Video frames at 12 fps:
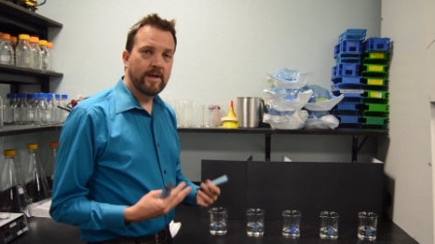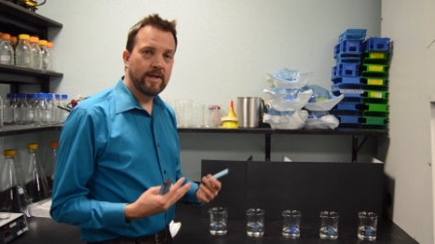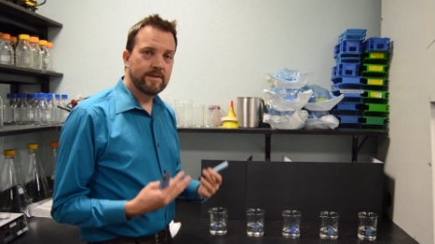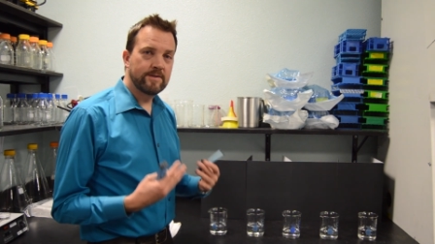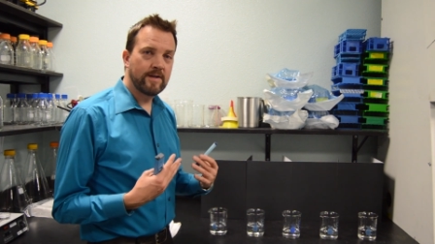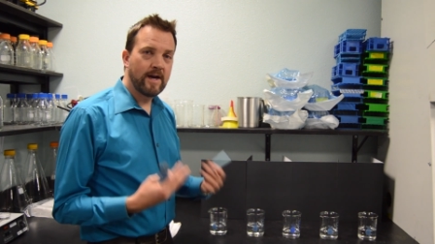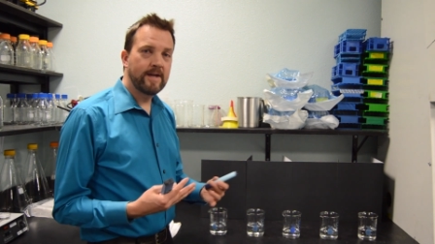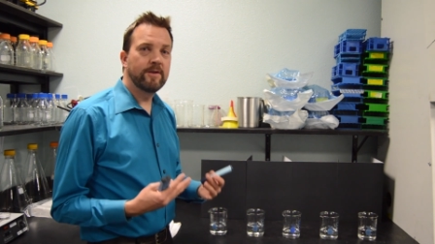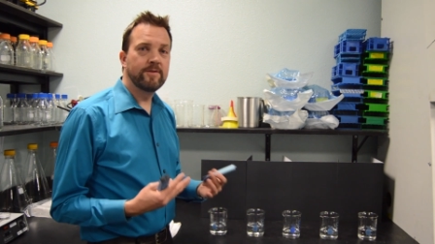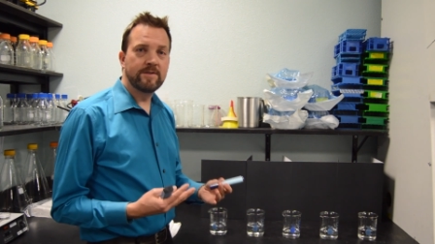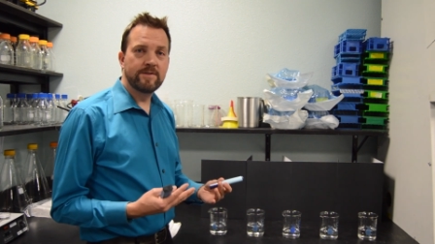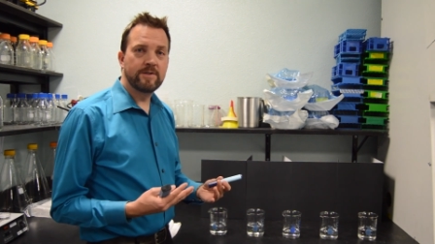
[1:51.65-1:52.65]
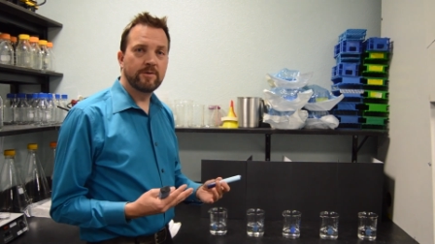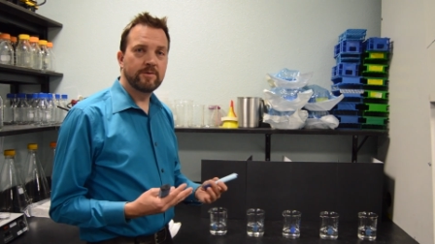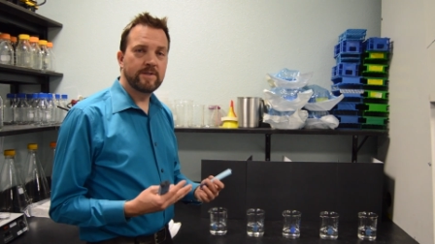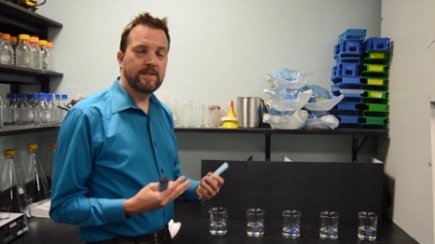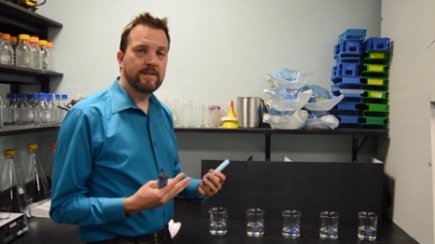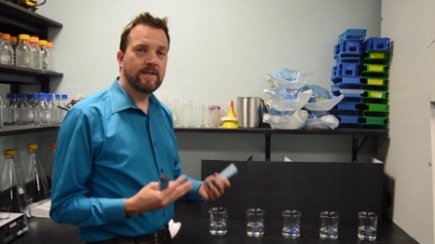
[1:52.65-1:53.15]
has higher than zero
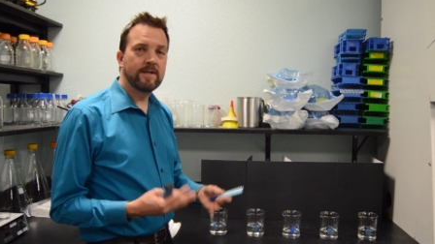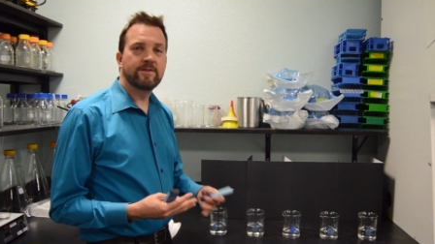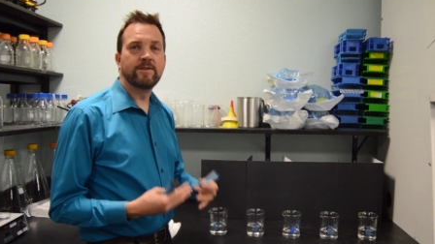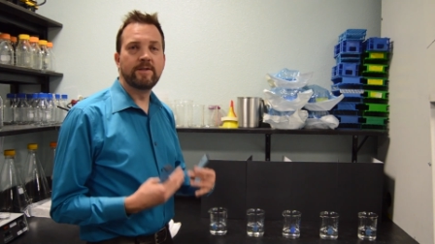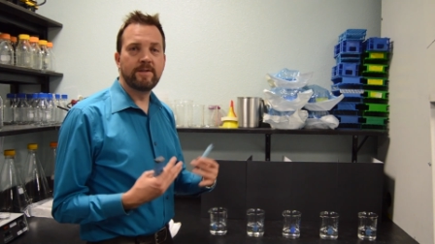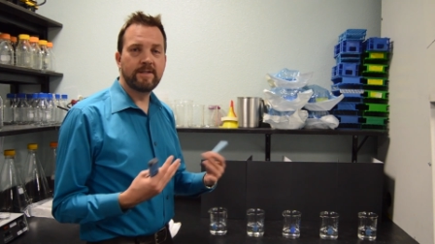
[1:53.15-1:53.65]
TDS and you